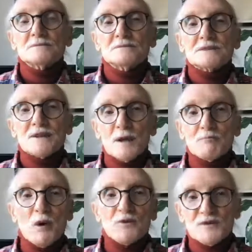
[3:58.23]
And they're
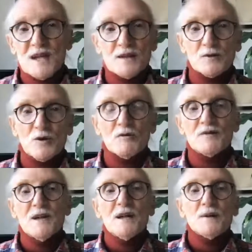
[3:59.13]
both taken off
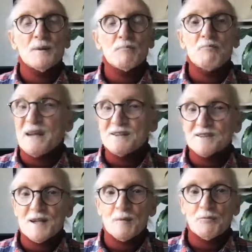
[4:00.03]
the
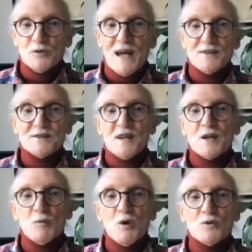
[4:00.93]
basic price they
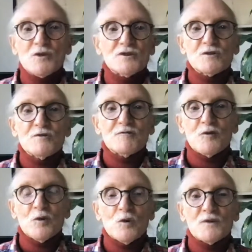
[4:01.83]
quoted you
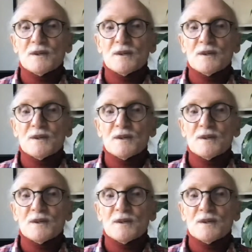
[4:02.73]
for the